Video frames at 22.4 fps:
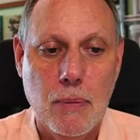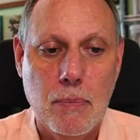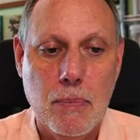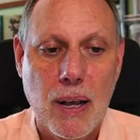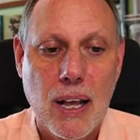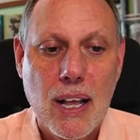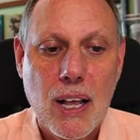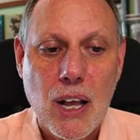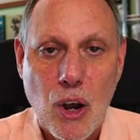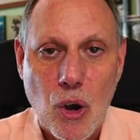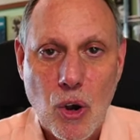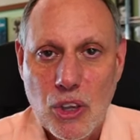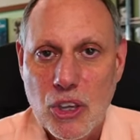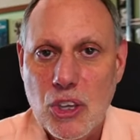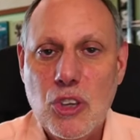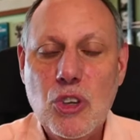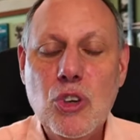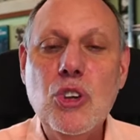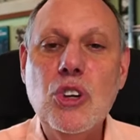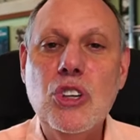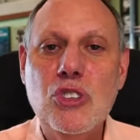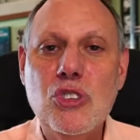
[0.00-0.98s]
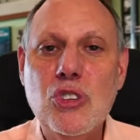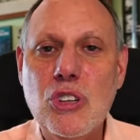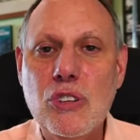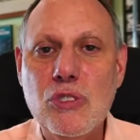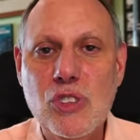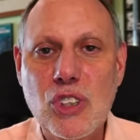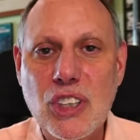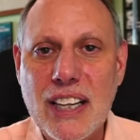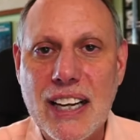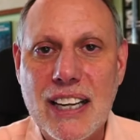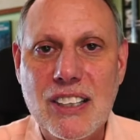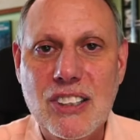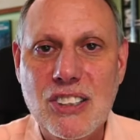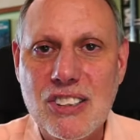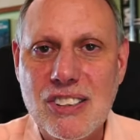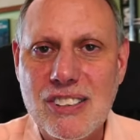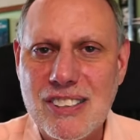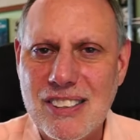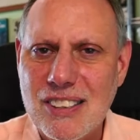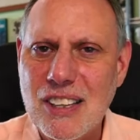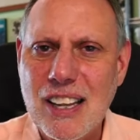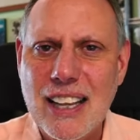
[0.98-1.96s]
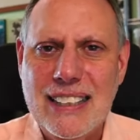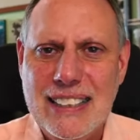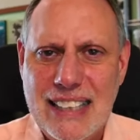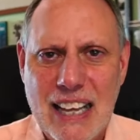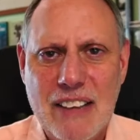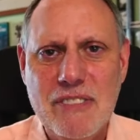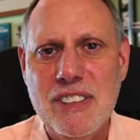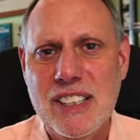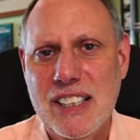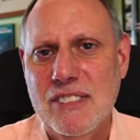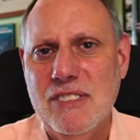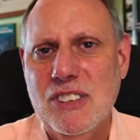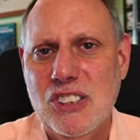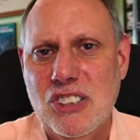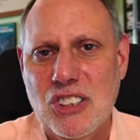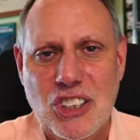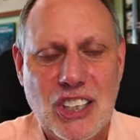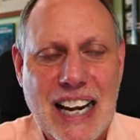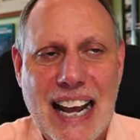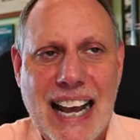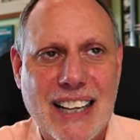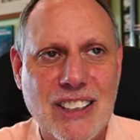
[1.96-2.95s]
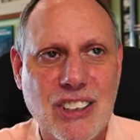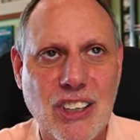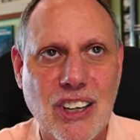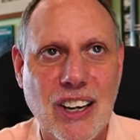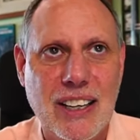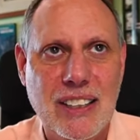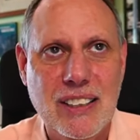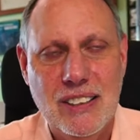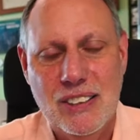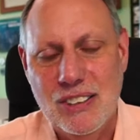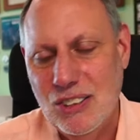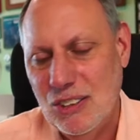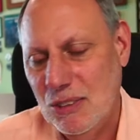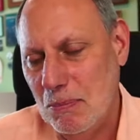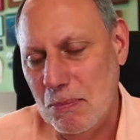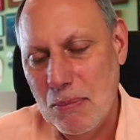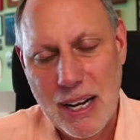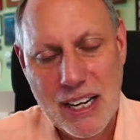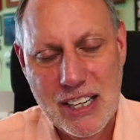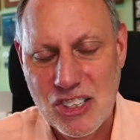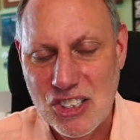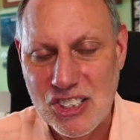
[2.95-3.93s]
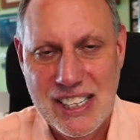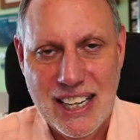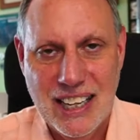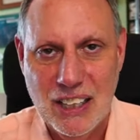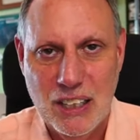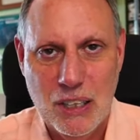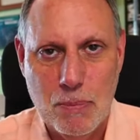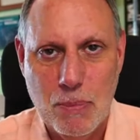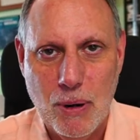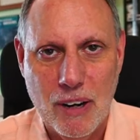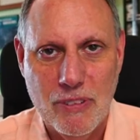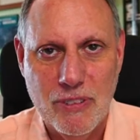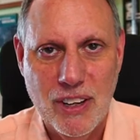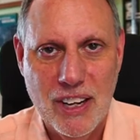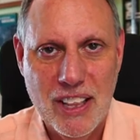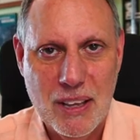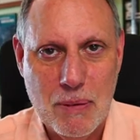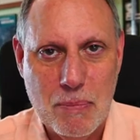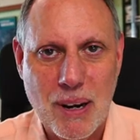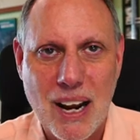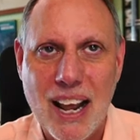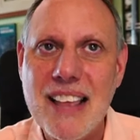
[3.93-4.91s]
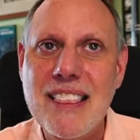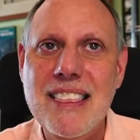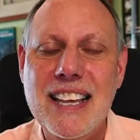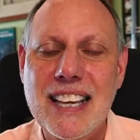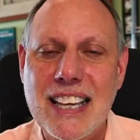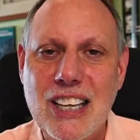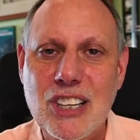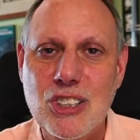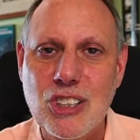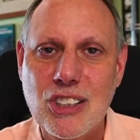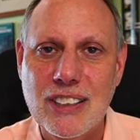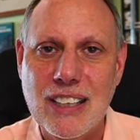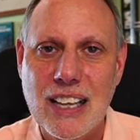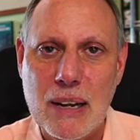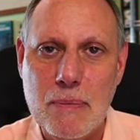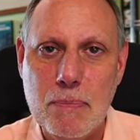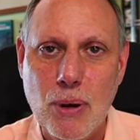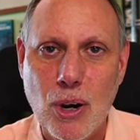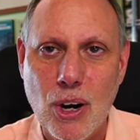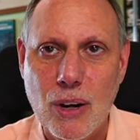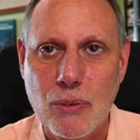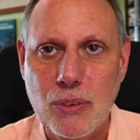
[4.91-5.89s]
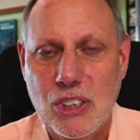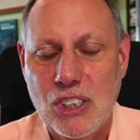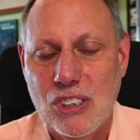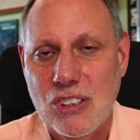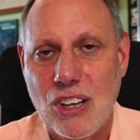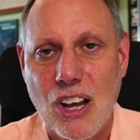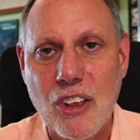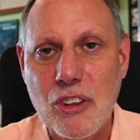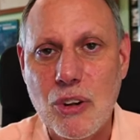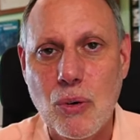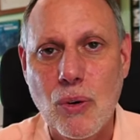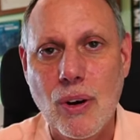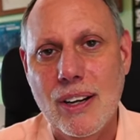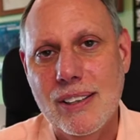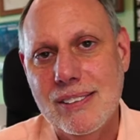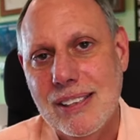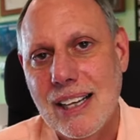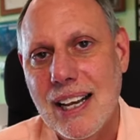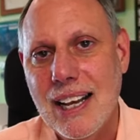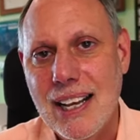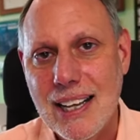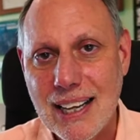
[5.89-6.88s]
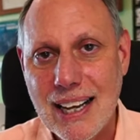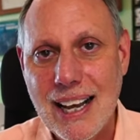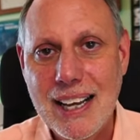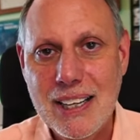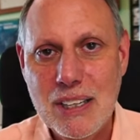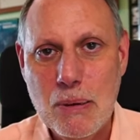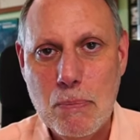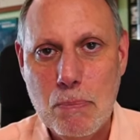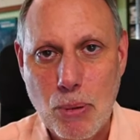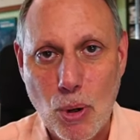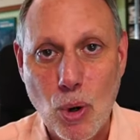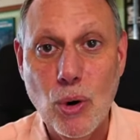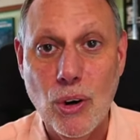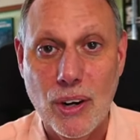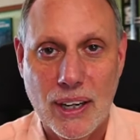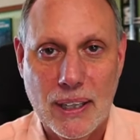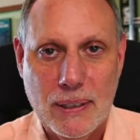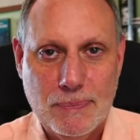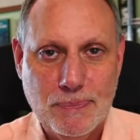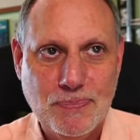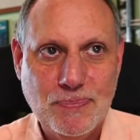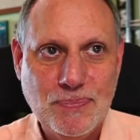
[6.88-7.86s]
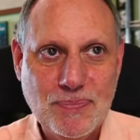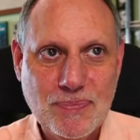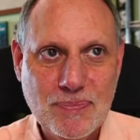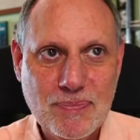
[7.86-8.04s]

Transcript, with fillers: Um, you can sort of look at it and you see, like David Niven's a good actor. I might have just taken the part for anything, but I think he took that part, which is otherwise kind of boring,